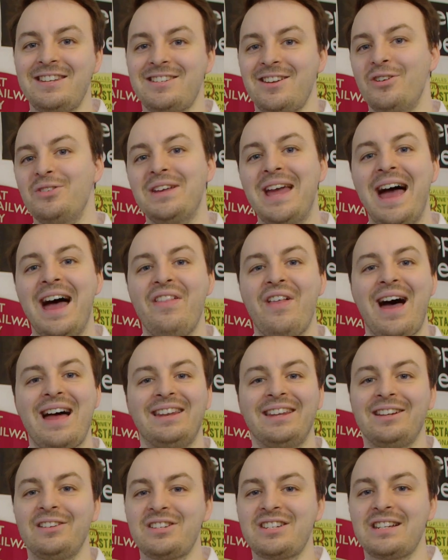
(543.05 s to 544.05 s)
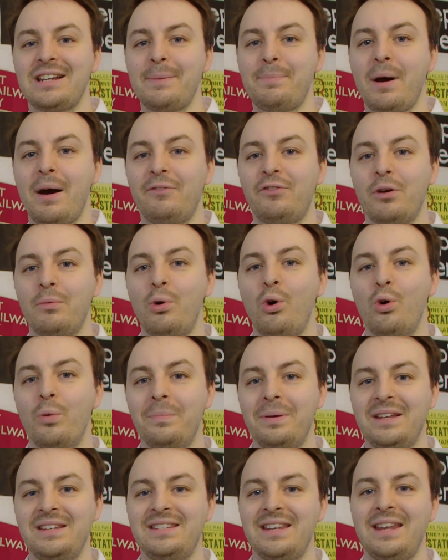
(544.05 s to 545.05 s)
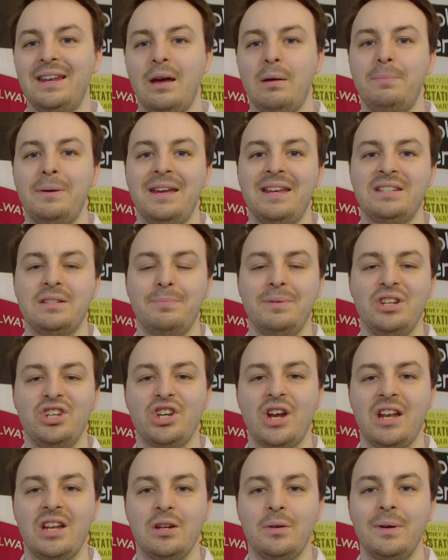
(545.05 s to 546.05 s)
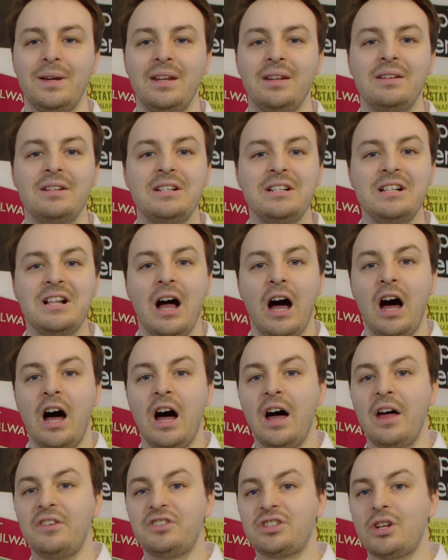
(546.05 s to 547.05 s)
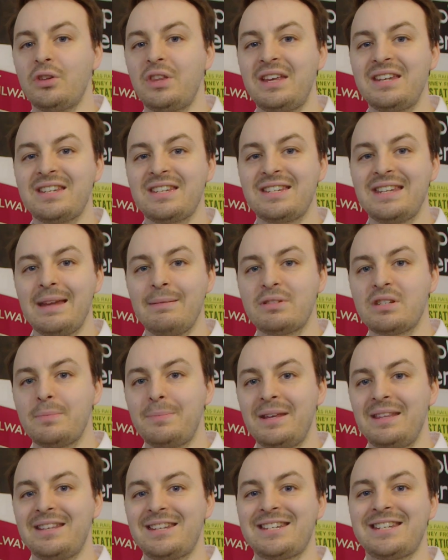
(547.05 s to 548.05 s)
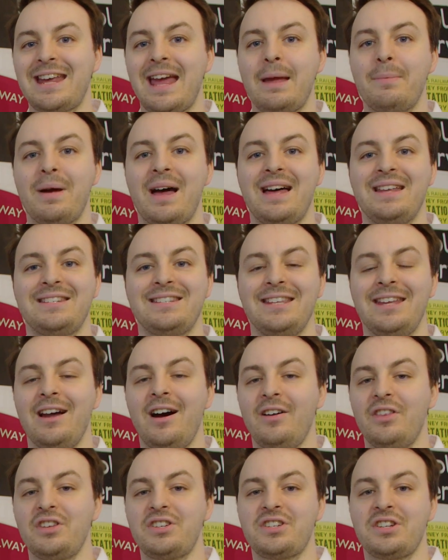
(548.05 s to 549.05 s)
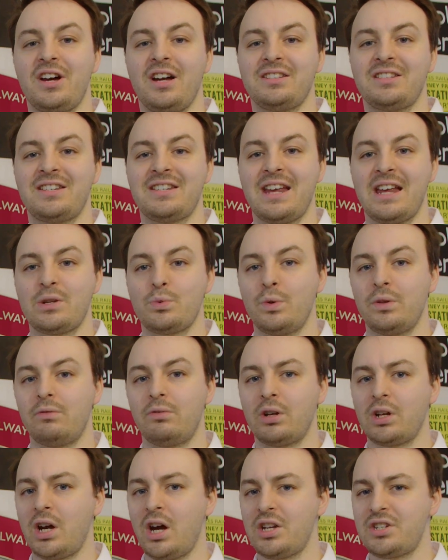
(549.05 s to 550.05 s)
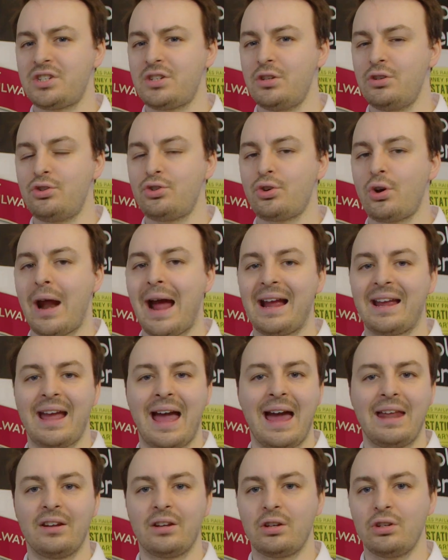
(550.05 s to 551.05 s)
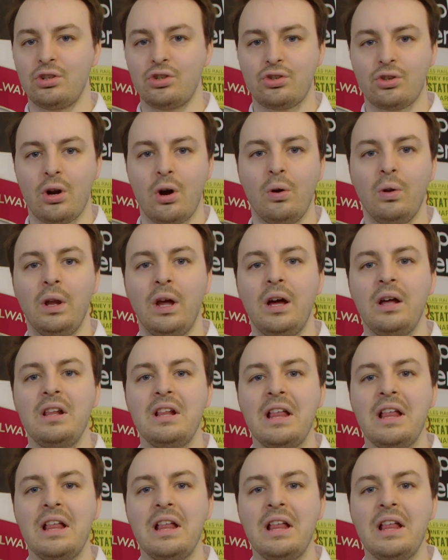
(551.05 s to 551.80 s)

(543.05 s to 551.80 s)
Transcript: So that little slip up from Hornby did appear to be genuine. So this seems to be the same as the other starter sets with regards to track and a controller.